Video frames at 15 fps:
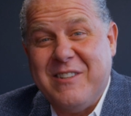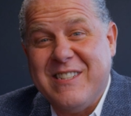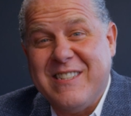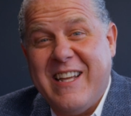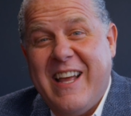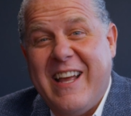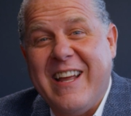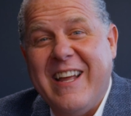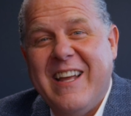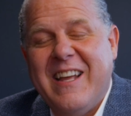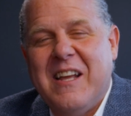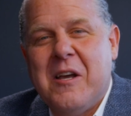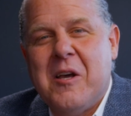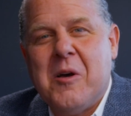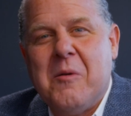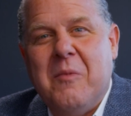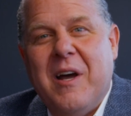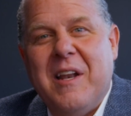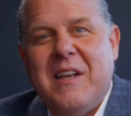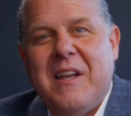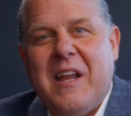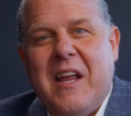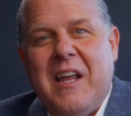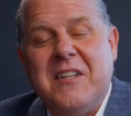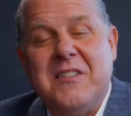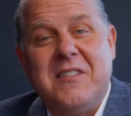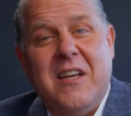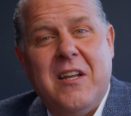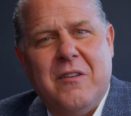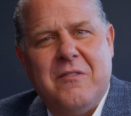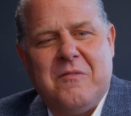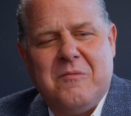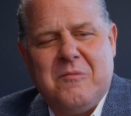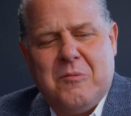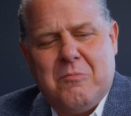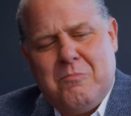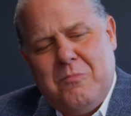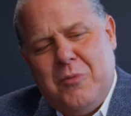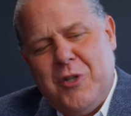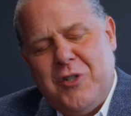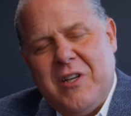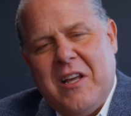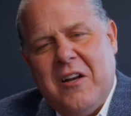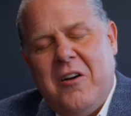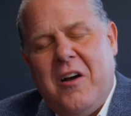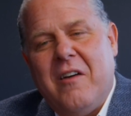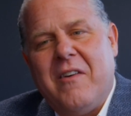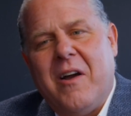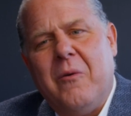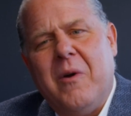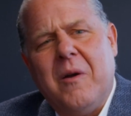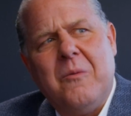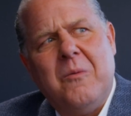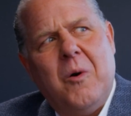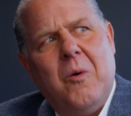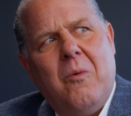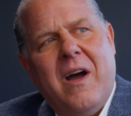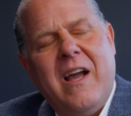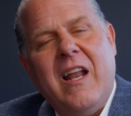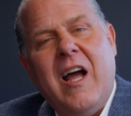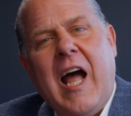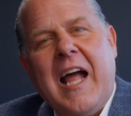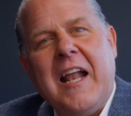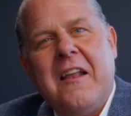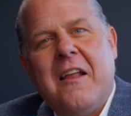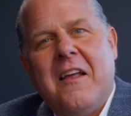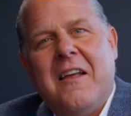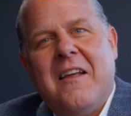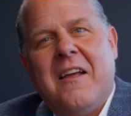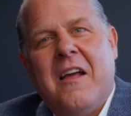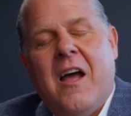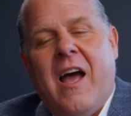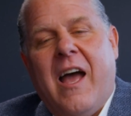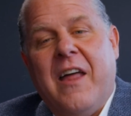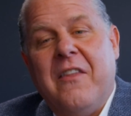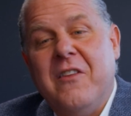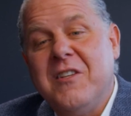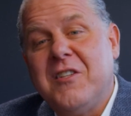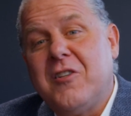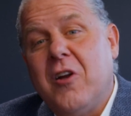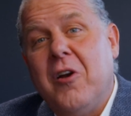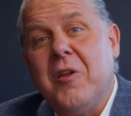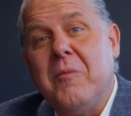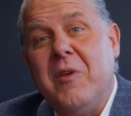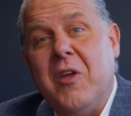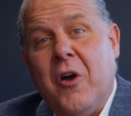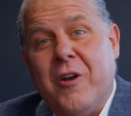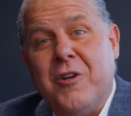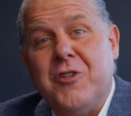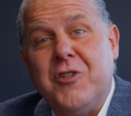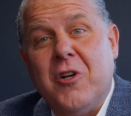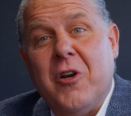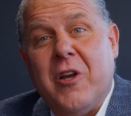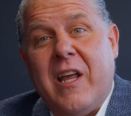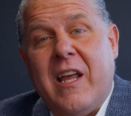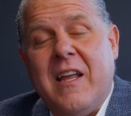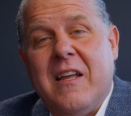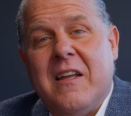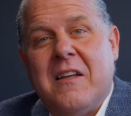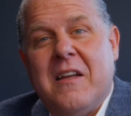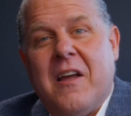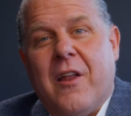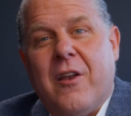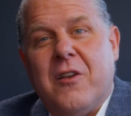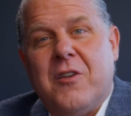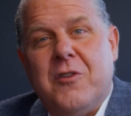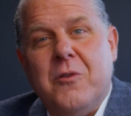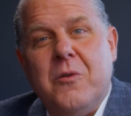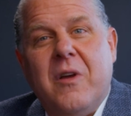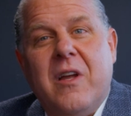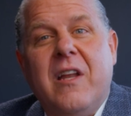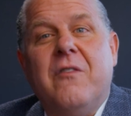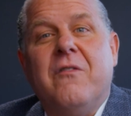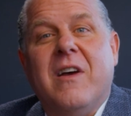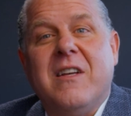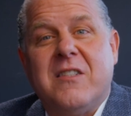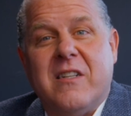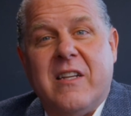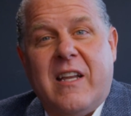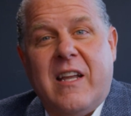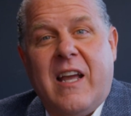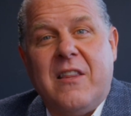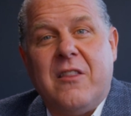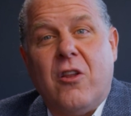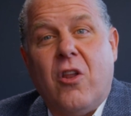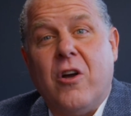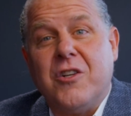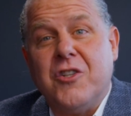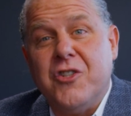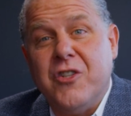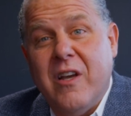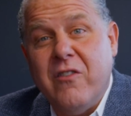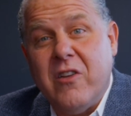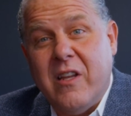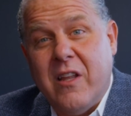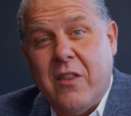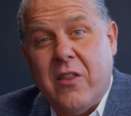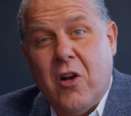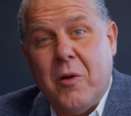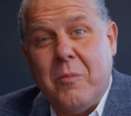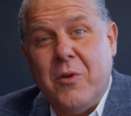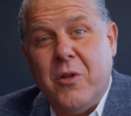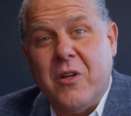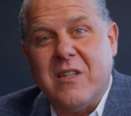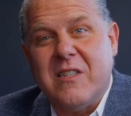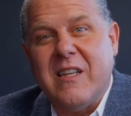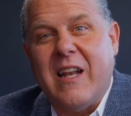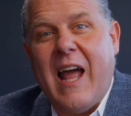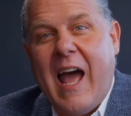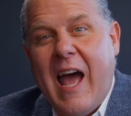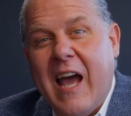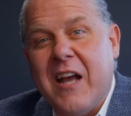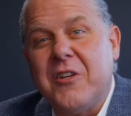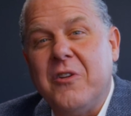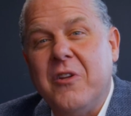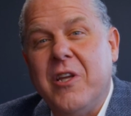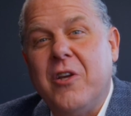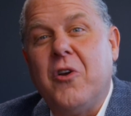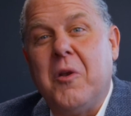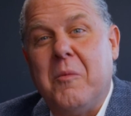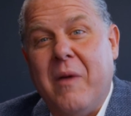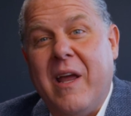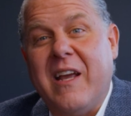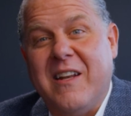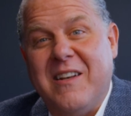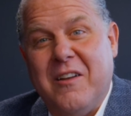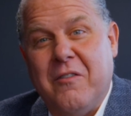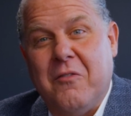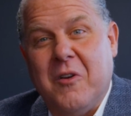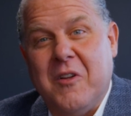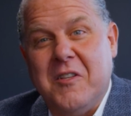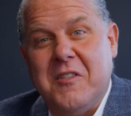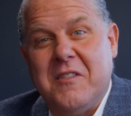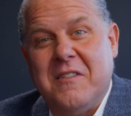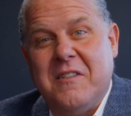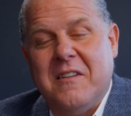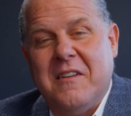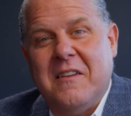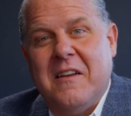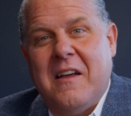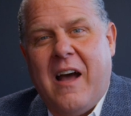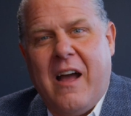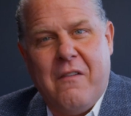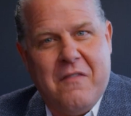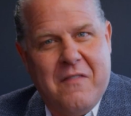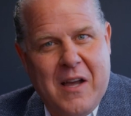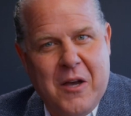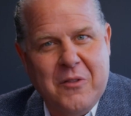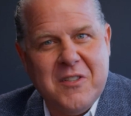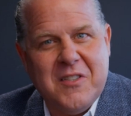to say. But instead of pushing it off, I went, well, why not? And this started me on a journey to investigate the longevity therapeutics that actually could make a difference. I found the